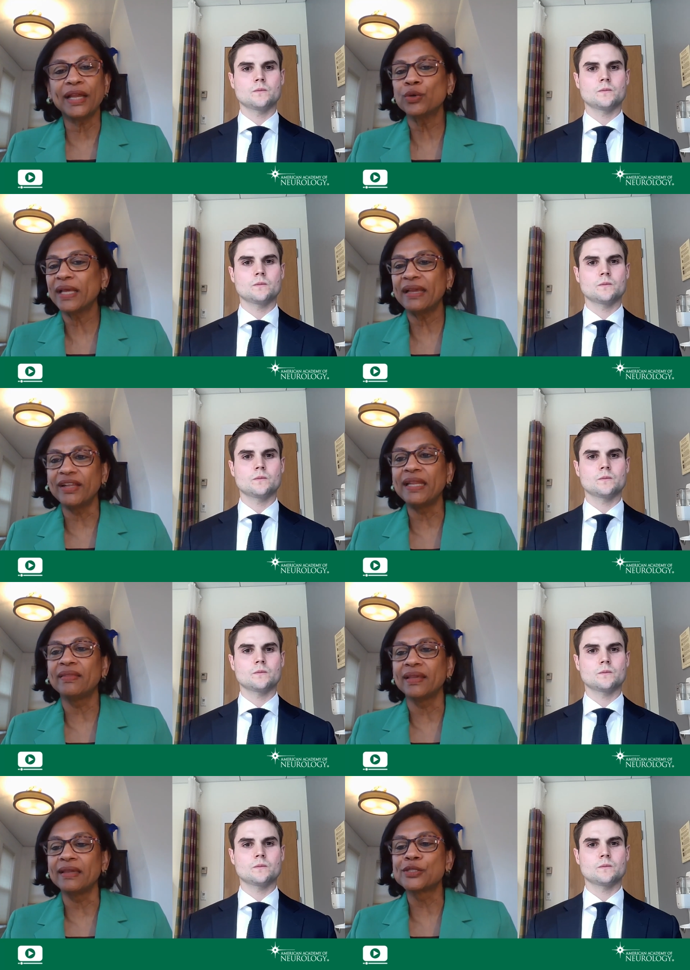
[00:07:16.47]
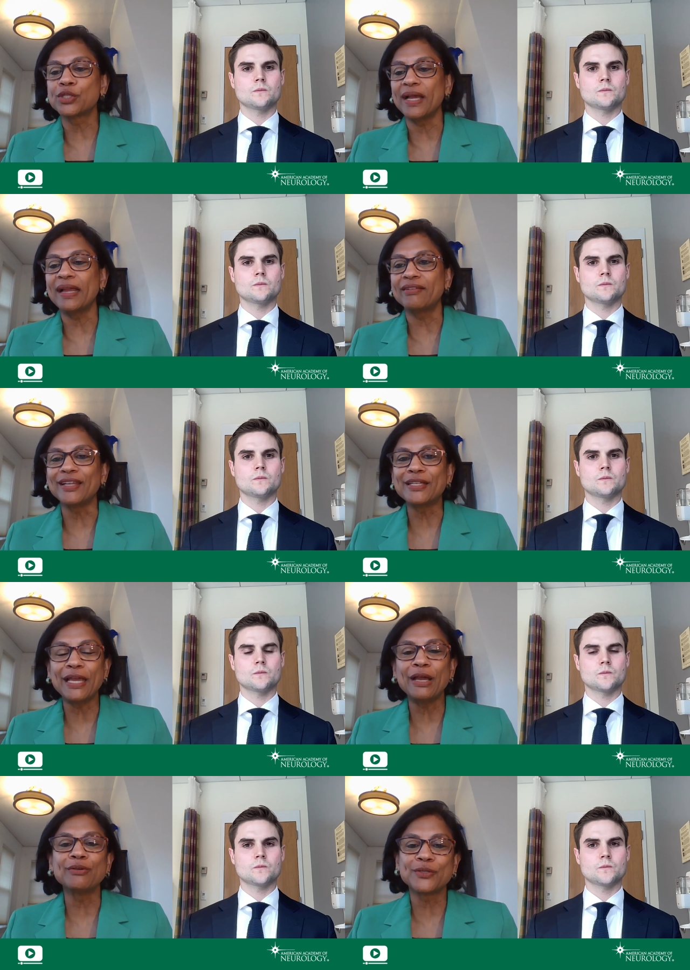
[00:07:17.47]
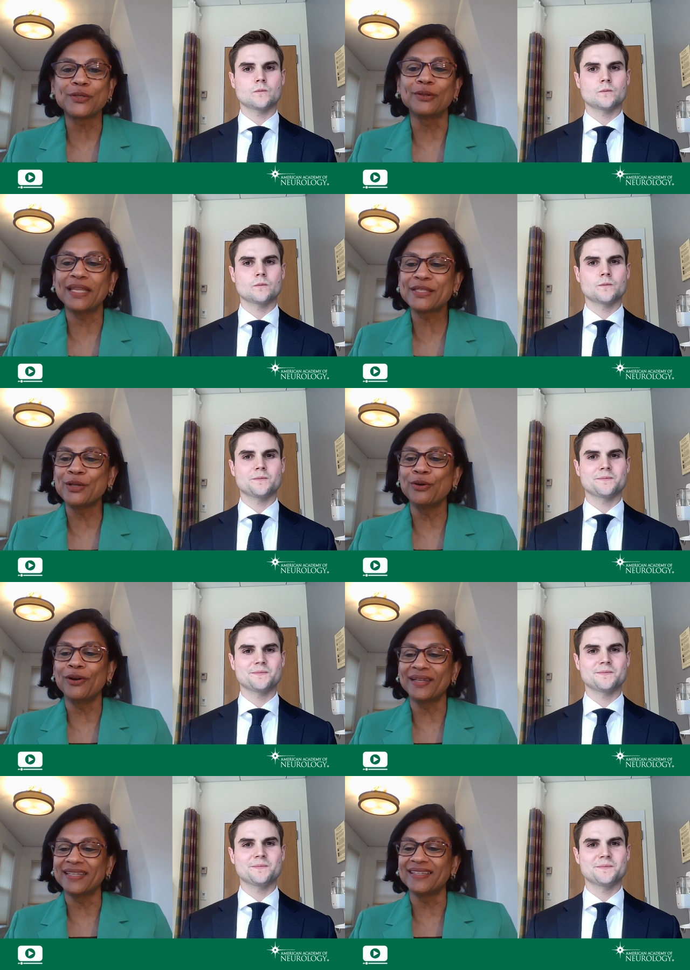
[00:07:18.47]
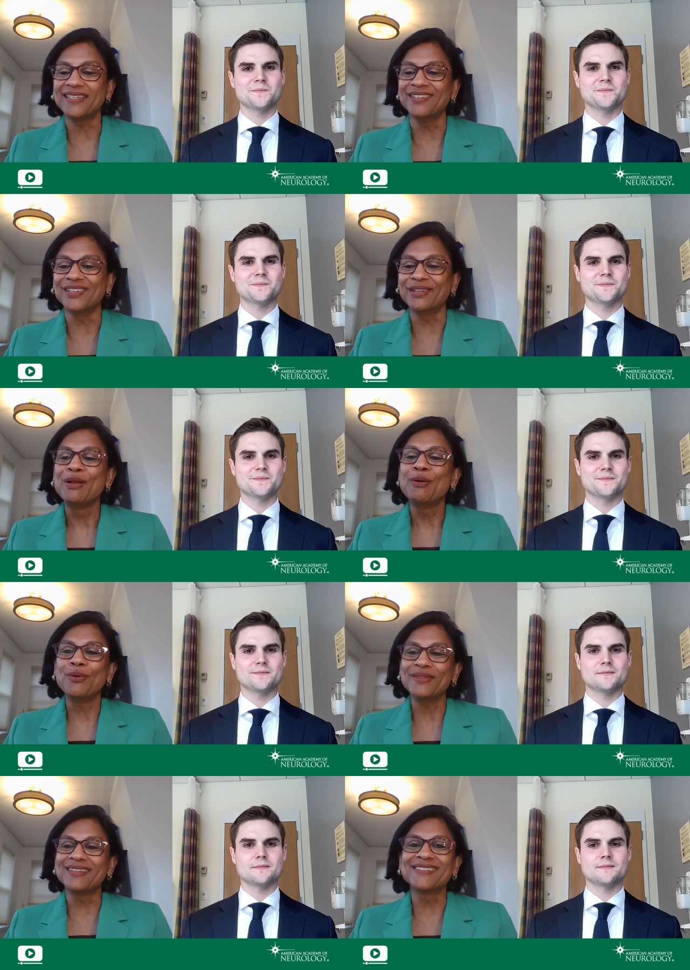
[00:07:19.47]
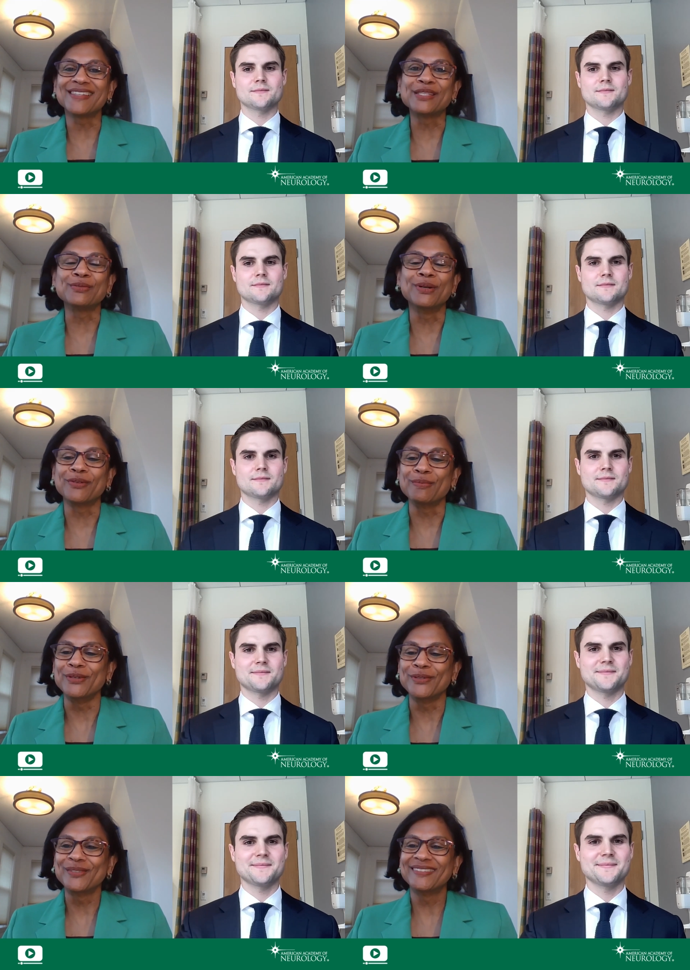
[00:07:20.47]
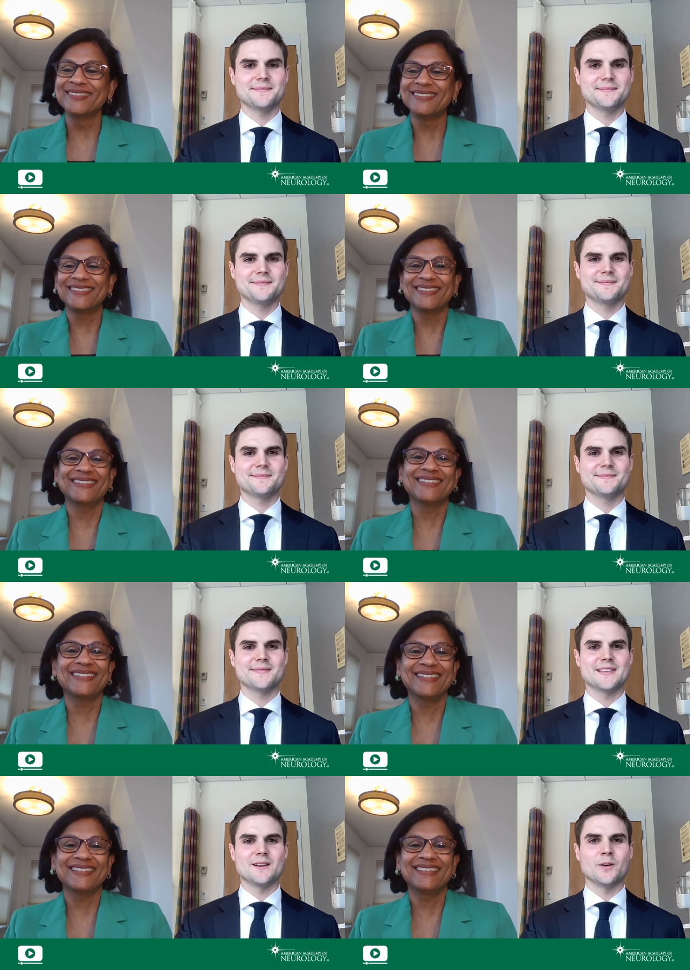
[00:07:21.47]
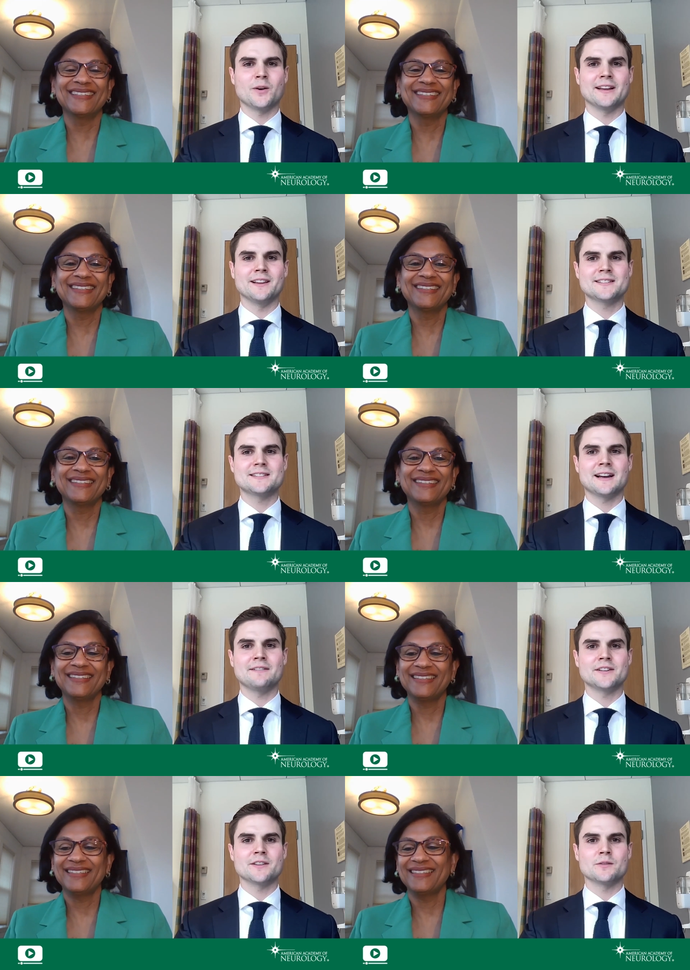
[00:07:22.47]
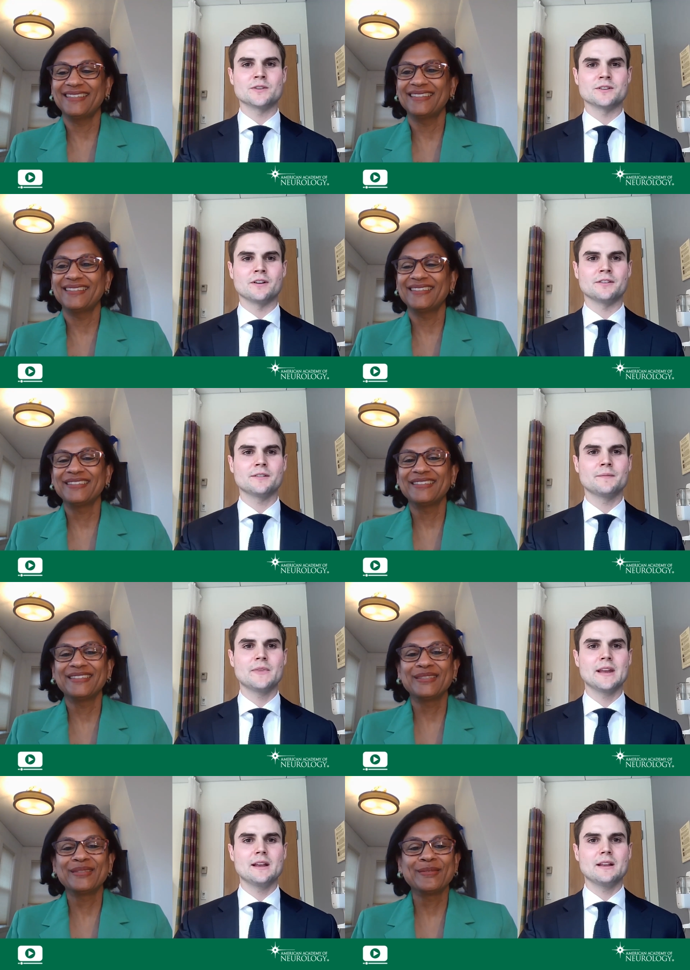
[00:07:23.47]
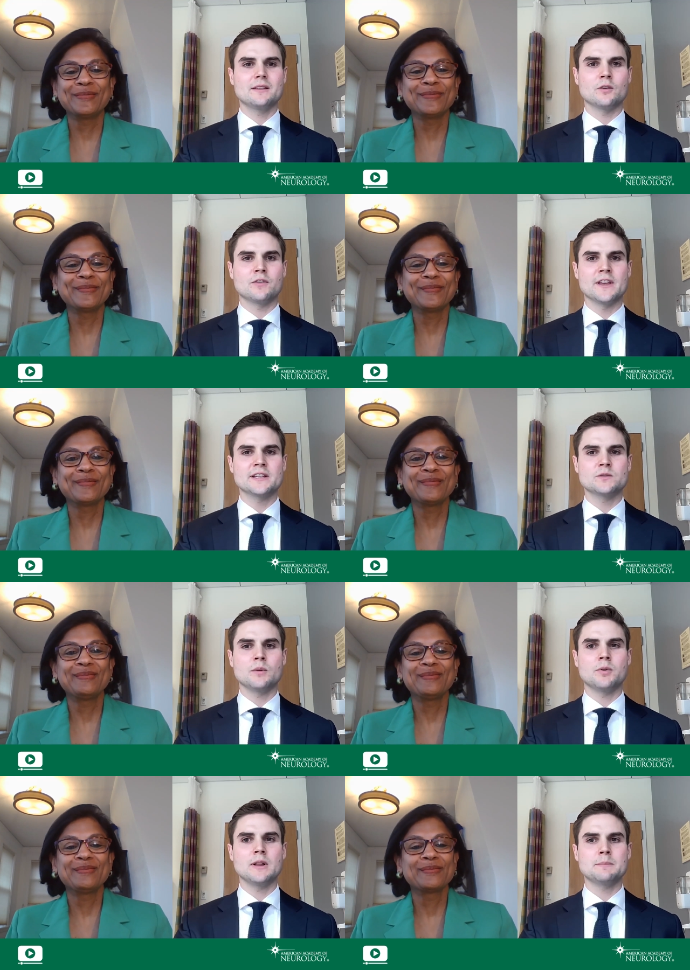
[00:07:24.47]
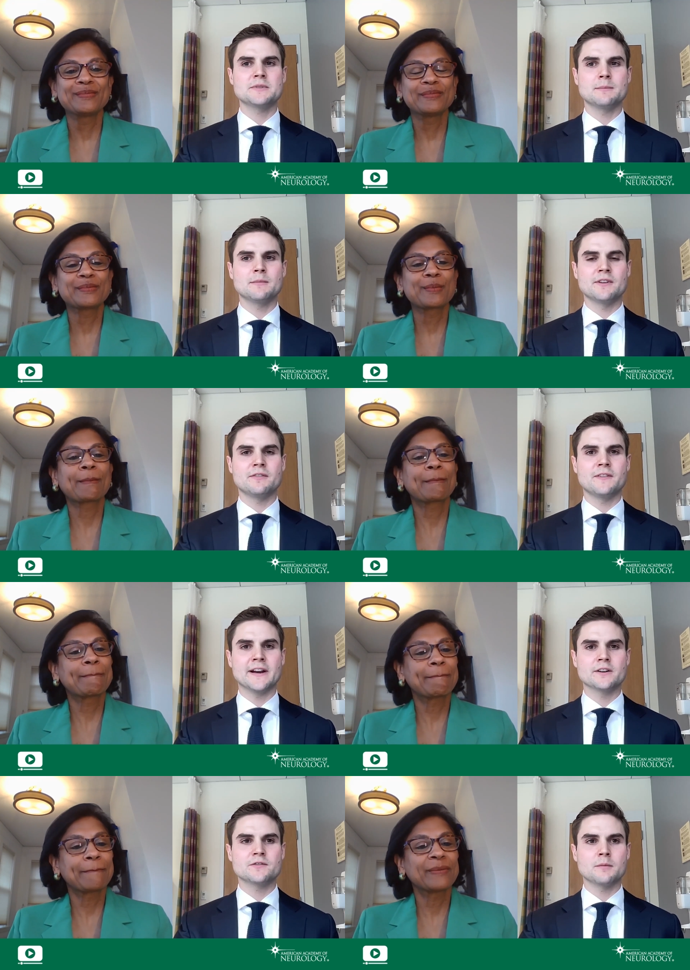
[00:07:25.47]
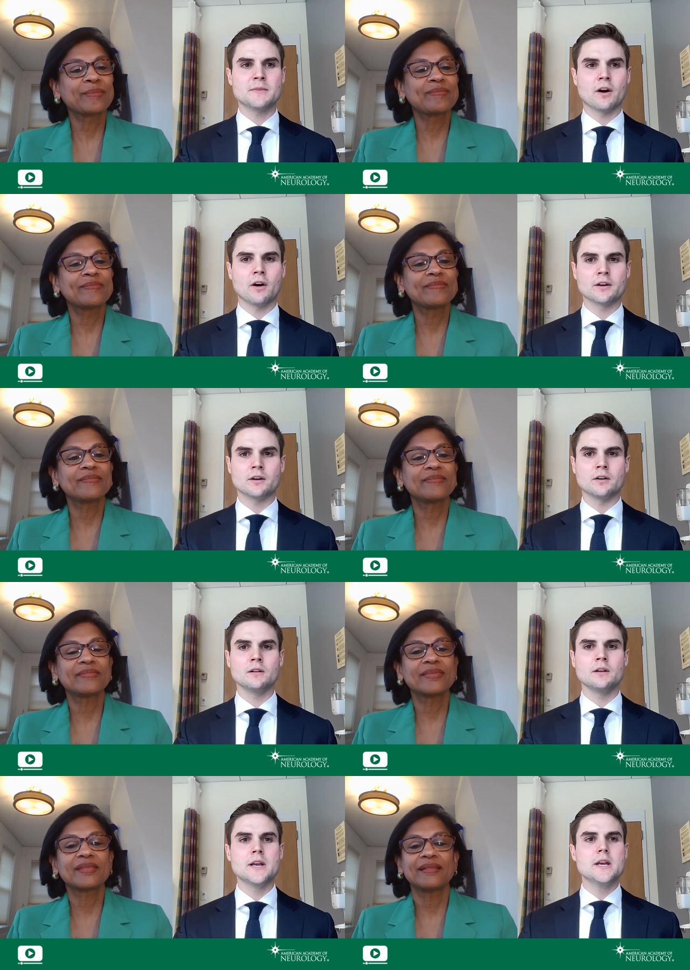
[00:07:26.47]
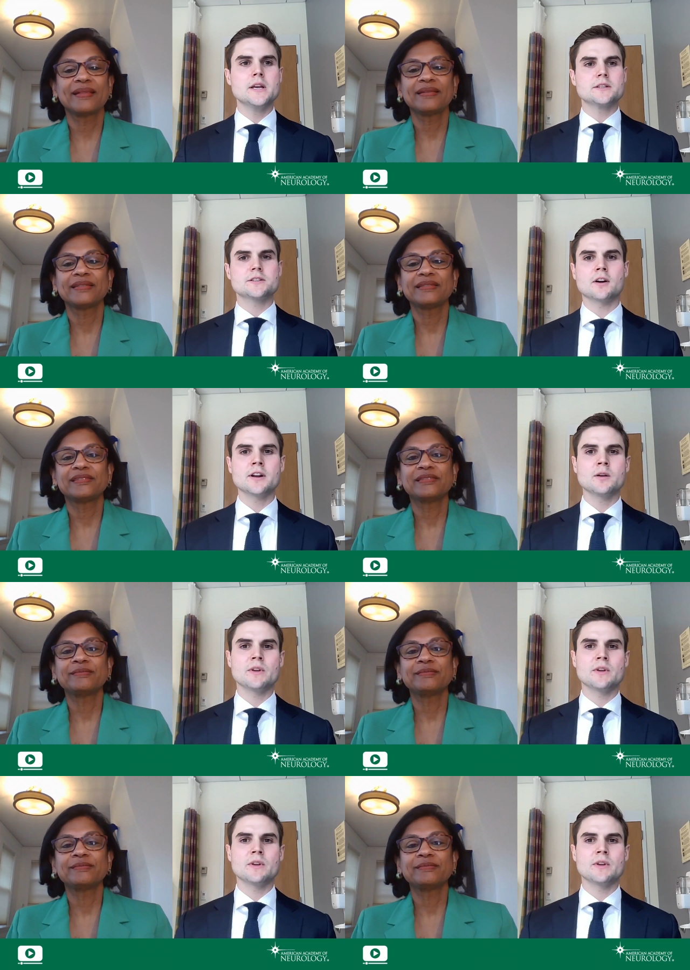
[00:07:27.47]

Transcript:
Speaker 1: I don't have anything else to add right now. So let's go on and hear what the results were from you.
Speaker 2: Okay, let's dive into the results. So for this, we'll pull up some of the figures from the article. Starting